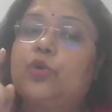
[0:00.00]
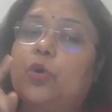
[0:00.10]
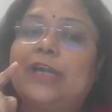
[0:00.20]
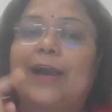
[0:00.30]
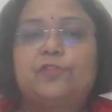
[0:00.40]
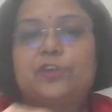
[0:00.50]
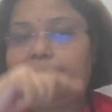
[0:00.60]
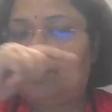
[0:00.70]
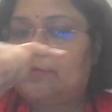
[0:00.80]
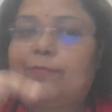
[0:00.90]
You don't have to
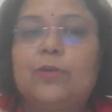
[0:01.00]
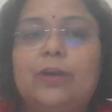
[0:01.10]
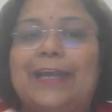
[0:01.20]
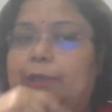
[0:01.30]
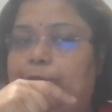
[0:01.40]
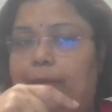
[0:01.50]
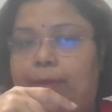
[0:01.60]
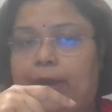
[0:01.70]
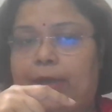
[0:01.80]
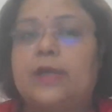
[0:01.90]
give the full
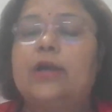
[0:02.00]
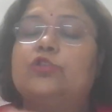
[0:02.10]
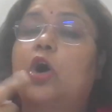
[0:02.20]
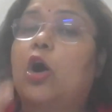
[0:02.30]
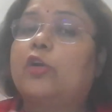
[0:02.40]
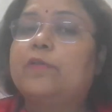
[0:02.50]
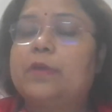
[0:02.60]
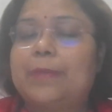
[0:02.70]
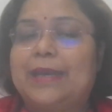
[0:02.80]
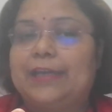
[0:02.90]
areola part. So how you
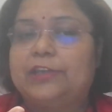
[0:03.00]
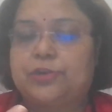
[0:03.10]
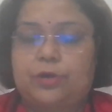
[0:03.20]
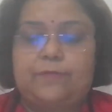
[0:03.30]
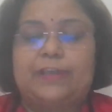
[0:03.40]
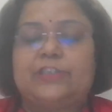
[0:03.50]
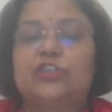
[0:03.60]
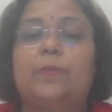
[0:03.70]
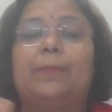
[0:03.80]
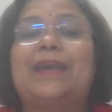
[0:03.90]
will make it sure? Once
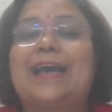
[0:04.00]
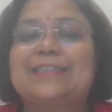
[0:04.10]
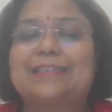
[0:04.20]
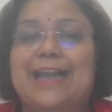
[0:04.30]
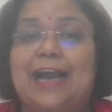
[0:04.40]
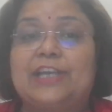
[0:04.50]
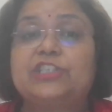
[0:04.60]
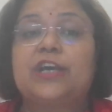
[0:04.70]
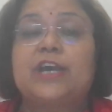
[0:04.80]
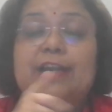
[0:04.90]
your baby has
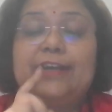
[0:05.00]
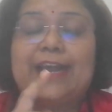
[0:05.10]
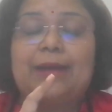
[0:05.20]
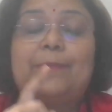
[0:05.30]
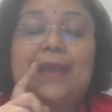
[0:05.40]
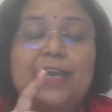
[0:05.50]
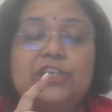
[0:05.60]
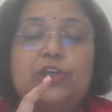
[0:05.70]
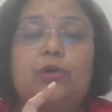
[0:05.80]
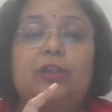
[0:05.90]
latched, then make
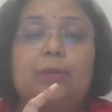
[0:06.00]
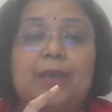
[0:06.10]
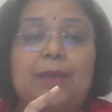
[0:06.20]
sure